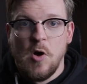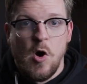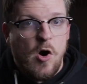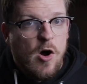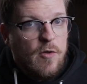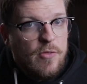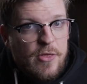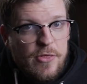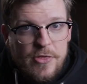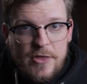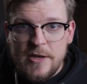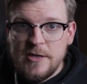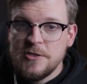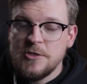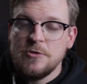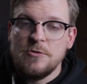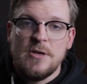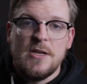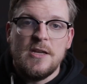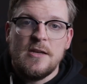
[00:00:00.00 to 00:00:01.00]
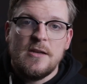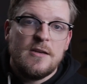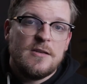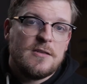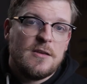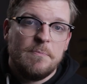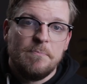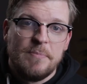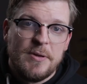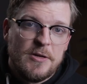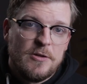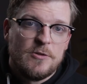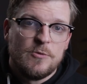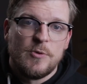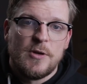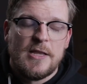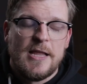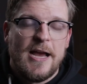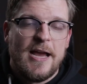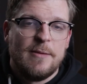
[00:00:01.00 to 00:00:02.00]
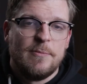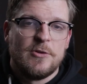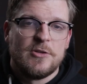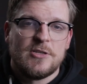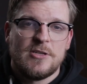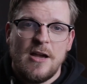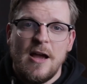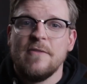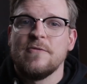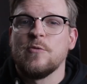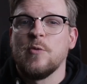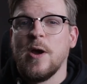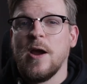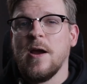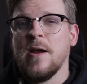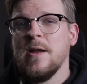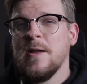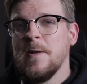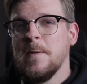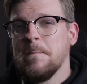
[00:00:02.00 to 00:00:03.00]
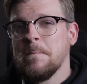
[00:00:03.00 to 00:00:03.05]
all the things you need to build reliable software.